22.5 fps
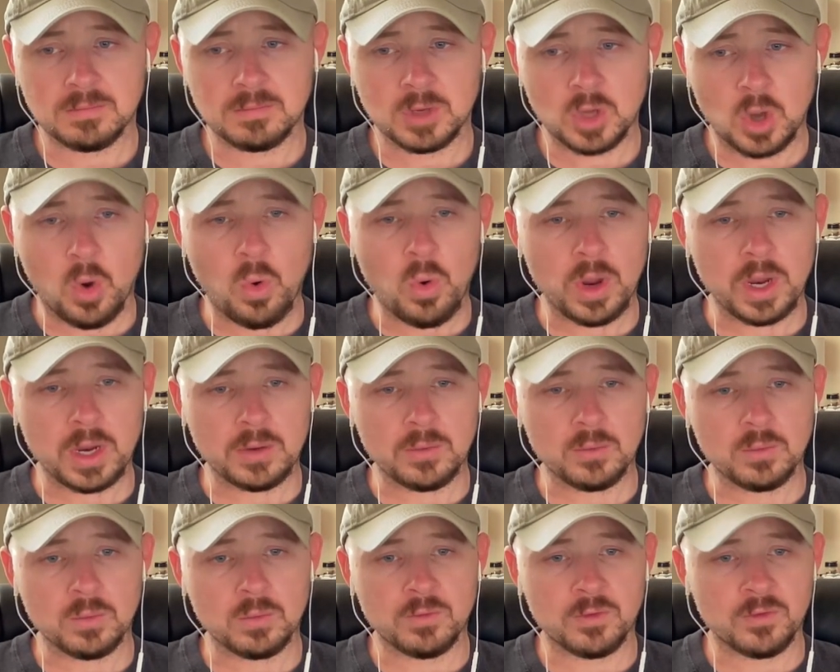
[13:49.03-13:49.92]

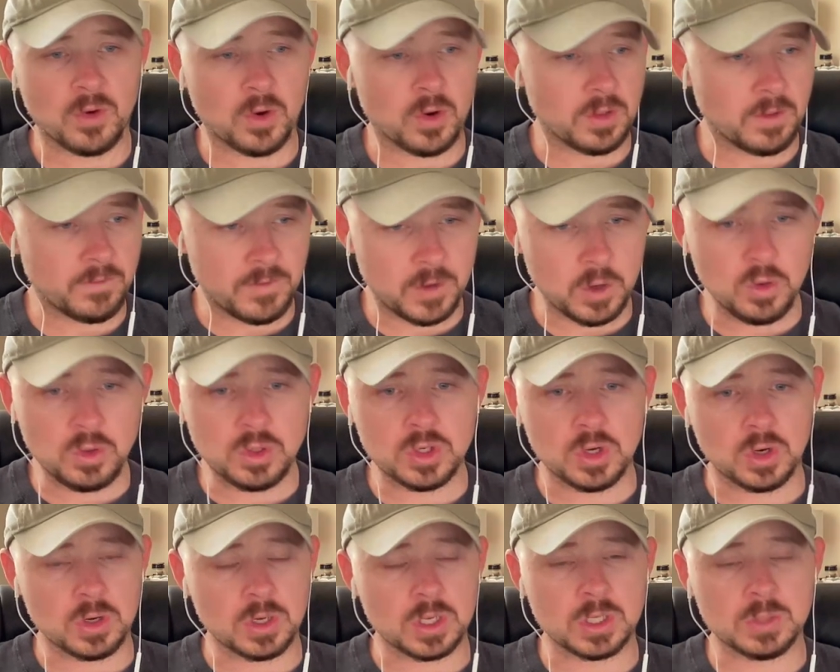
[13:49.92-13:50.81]
going for the
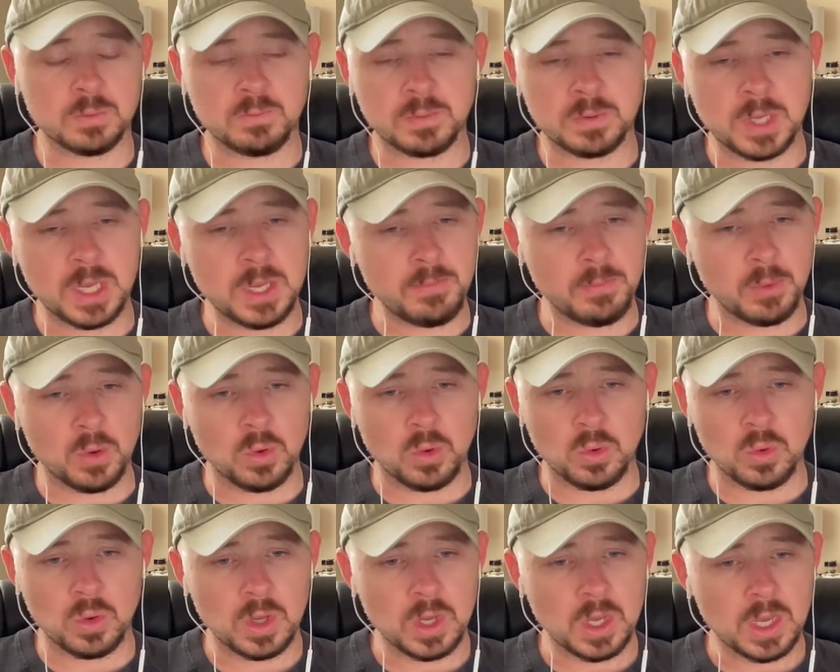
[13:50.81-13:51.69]
future, because
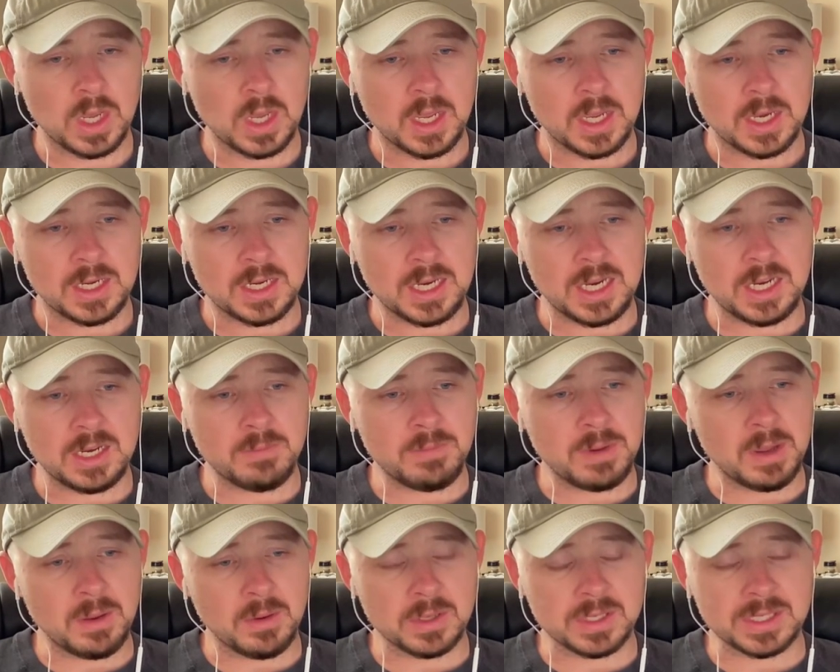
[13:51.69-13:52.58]
people need to
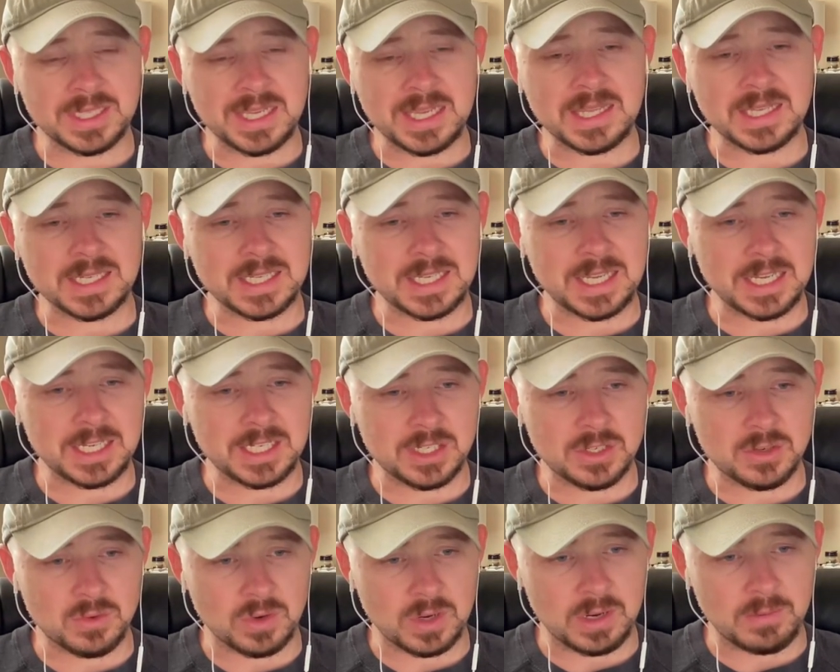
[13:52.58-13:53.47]
be able to see this
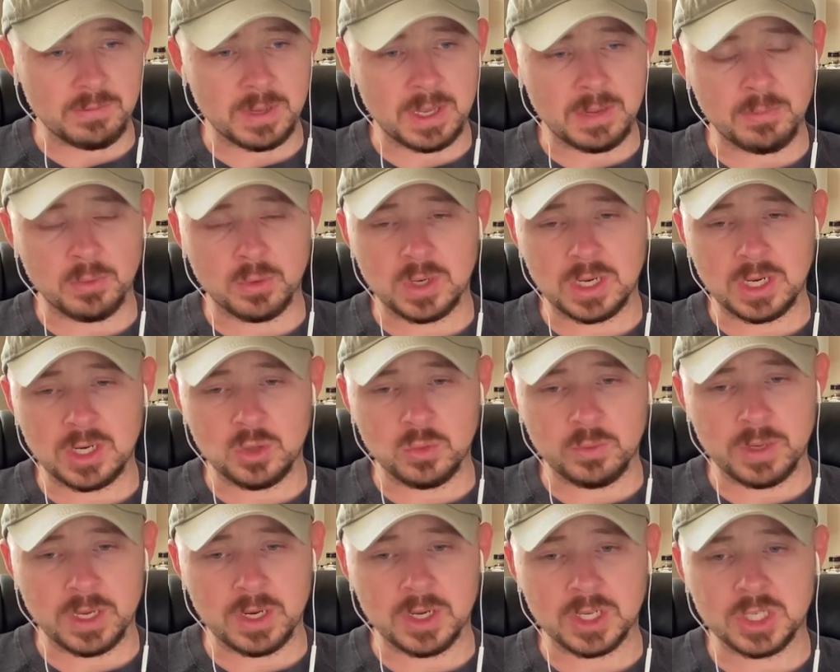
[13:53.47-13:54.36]
history. People need
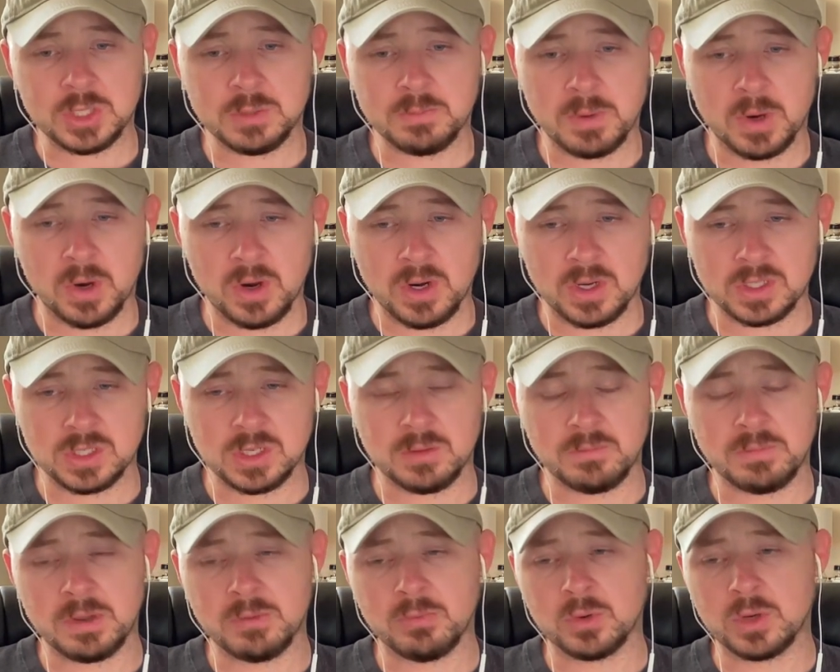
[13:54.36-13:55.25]
to be able to experience
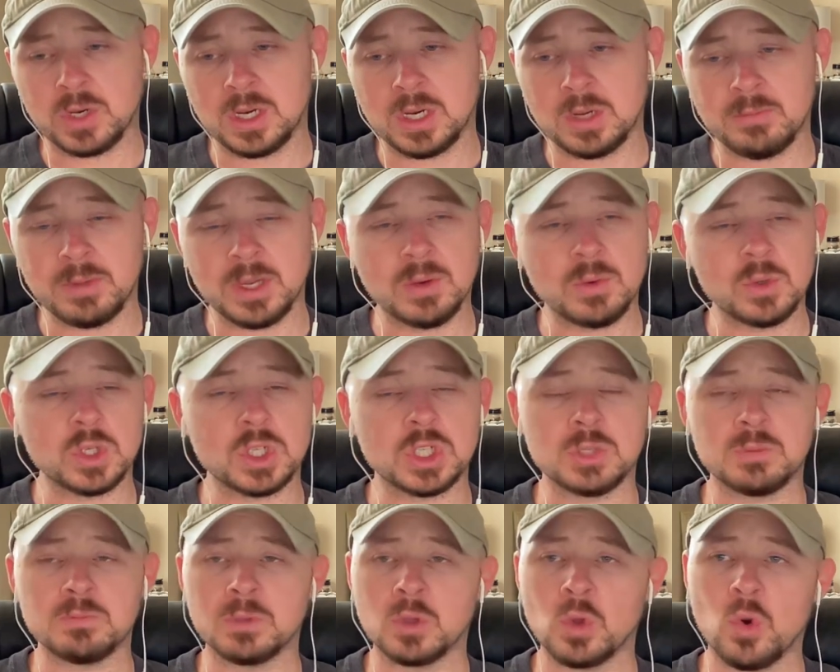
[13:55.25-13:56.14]
it. People need to be able to
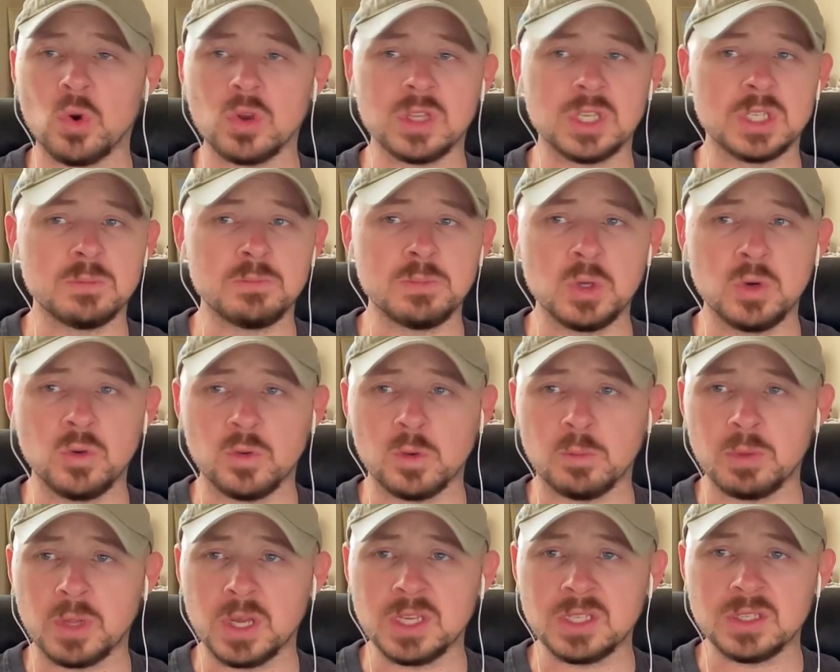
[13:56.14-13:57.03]
explore these
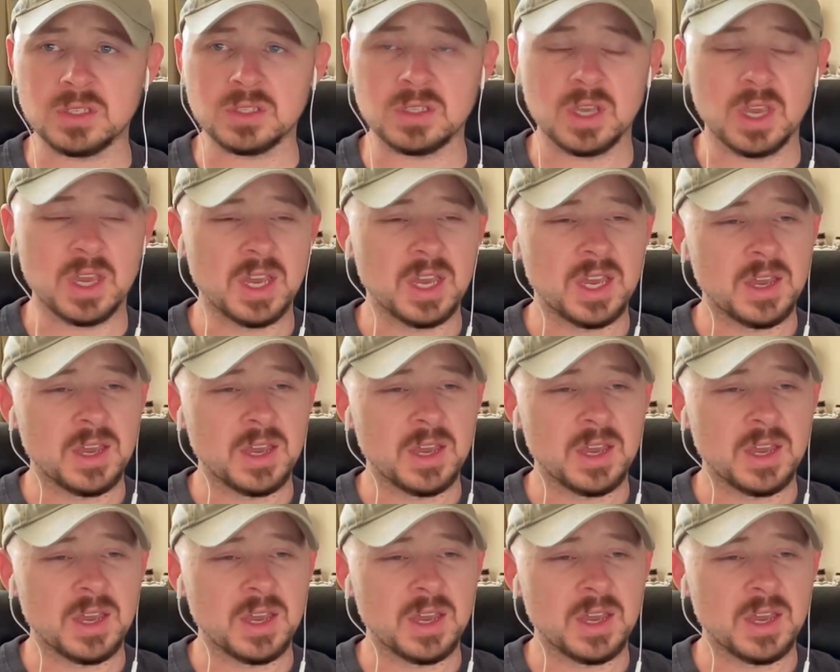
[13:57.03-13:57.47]
beautiful places.